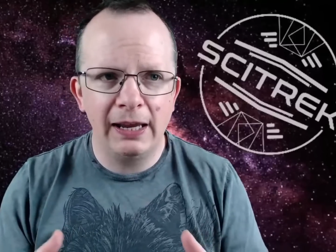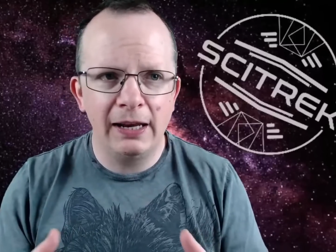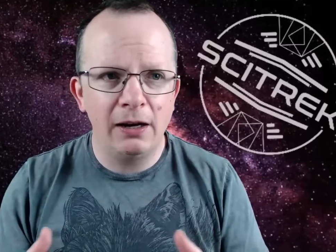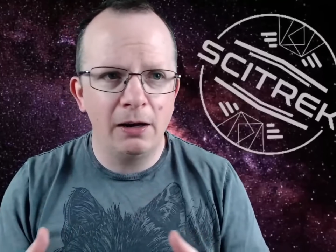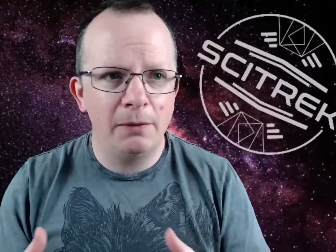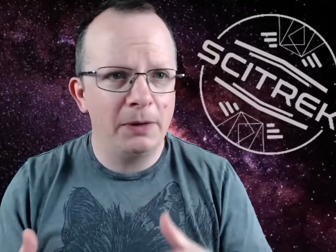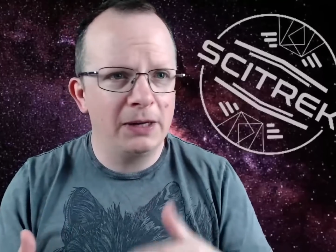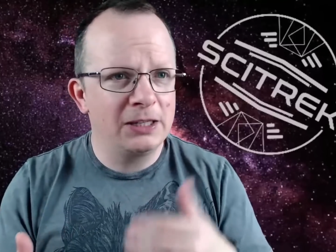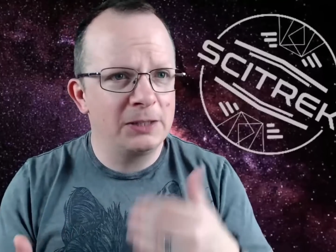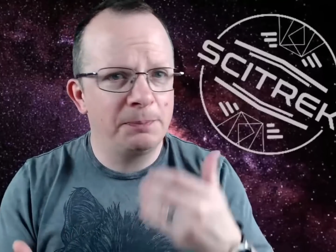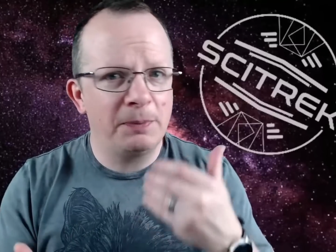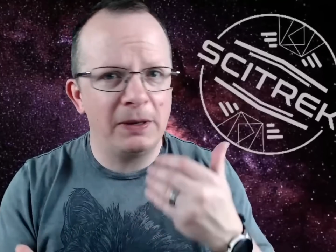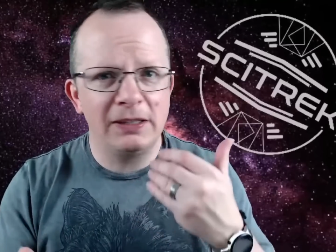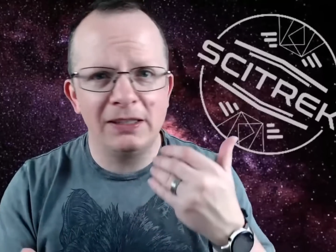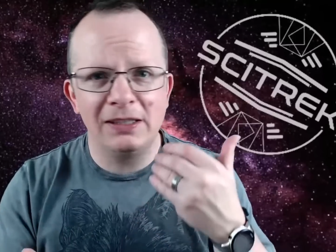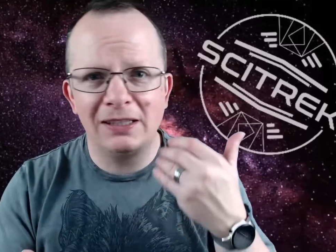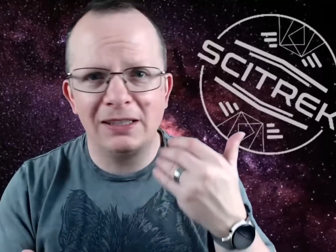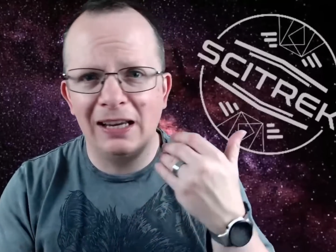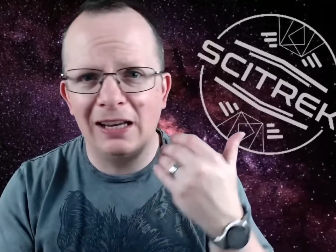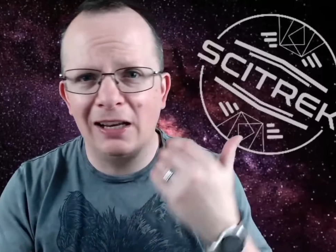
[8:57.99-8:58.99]
I'm expecting
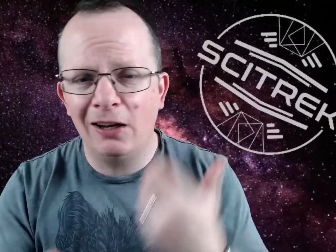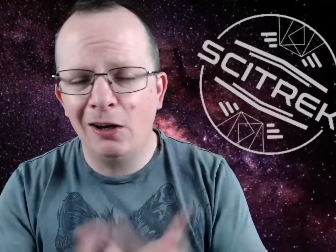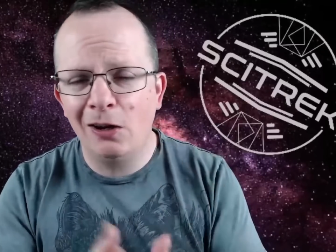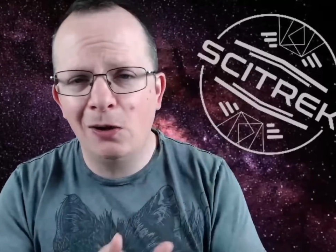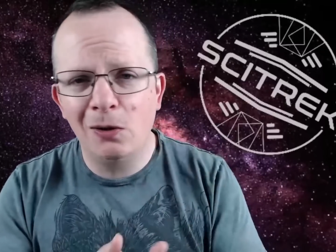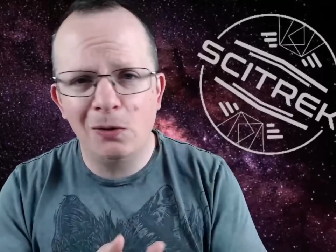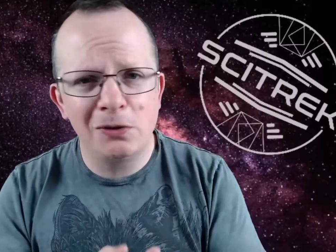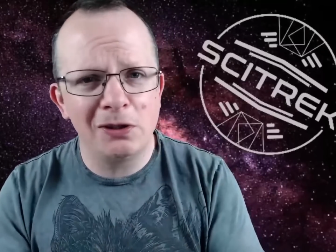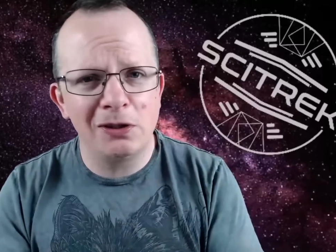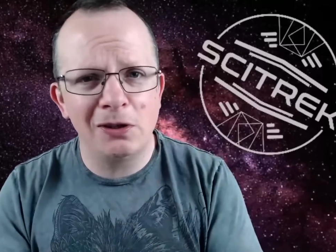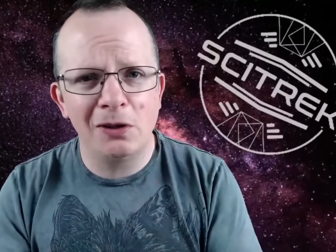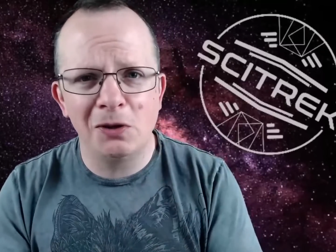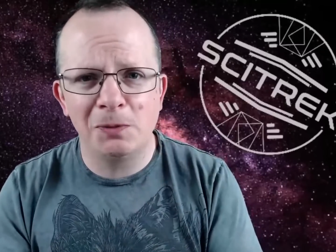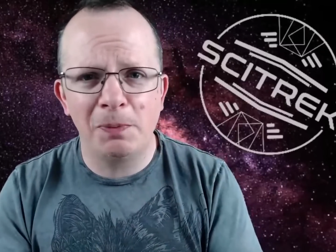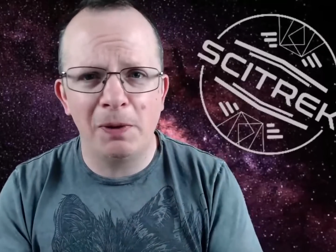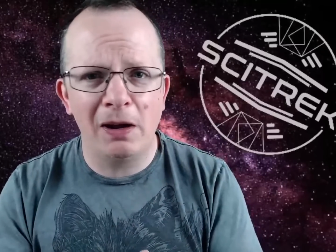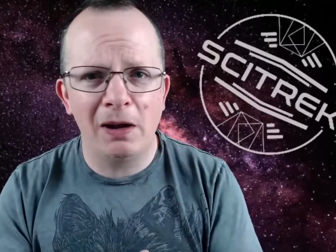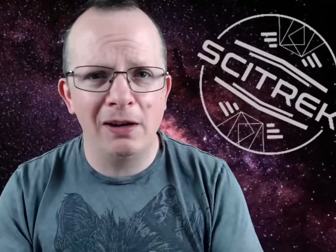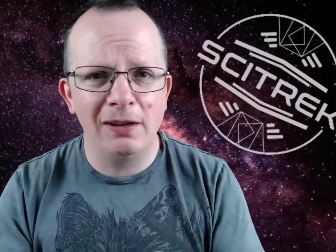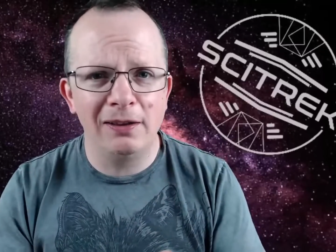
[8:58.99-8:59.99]
to get loads and loads of
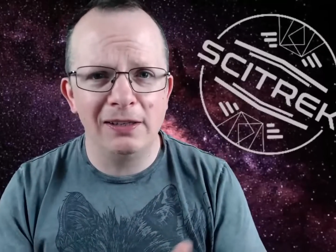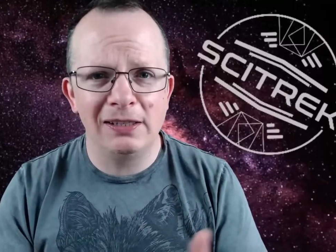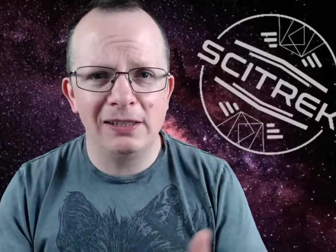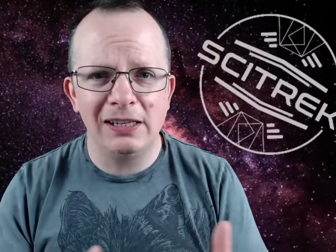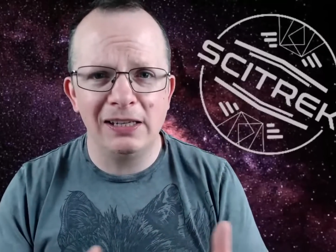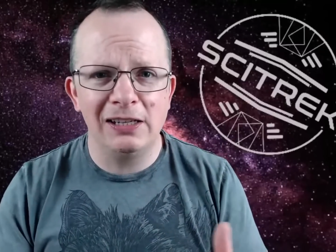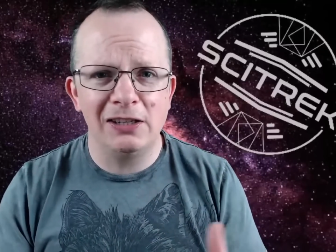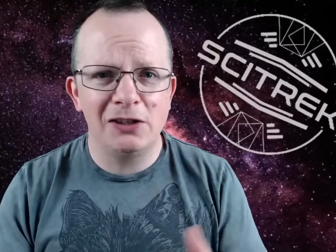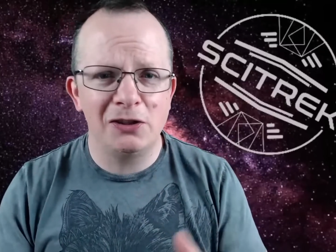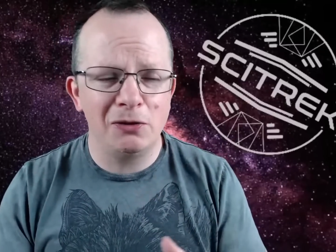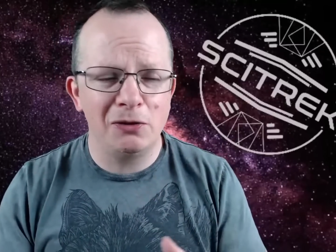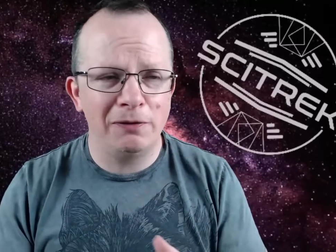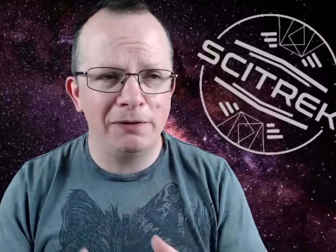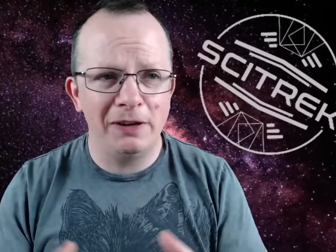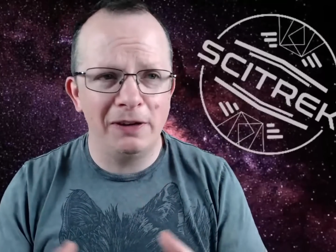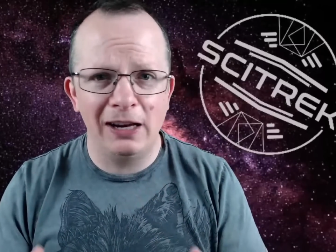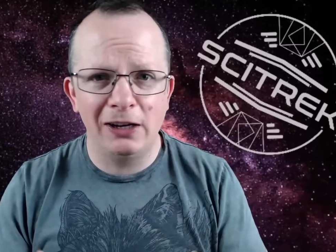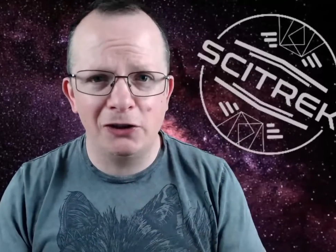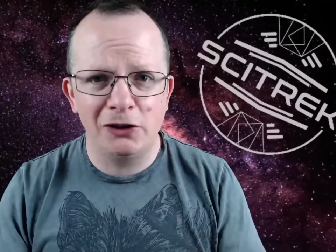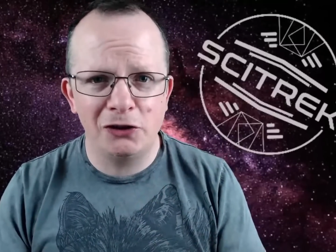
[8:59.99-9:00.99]
behind the scenes stuff and
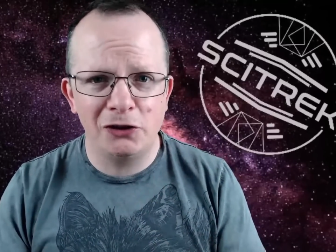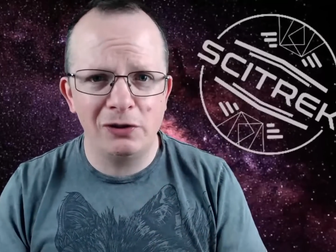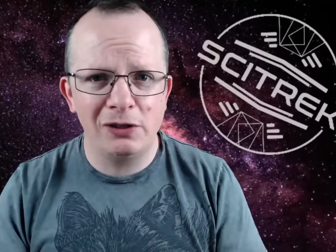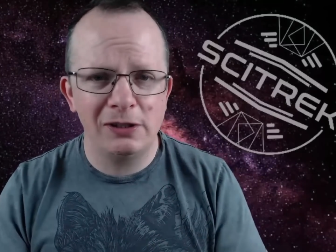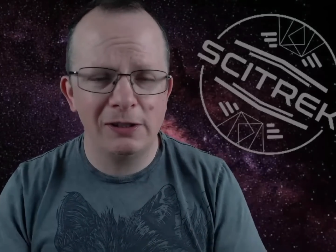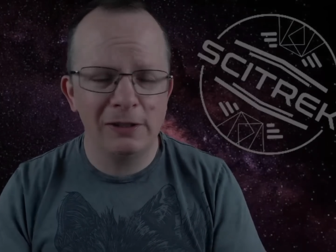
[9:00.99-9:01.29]
extras.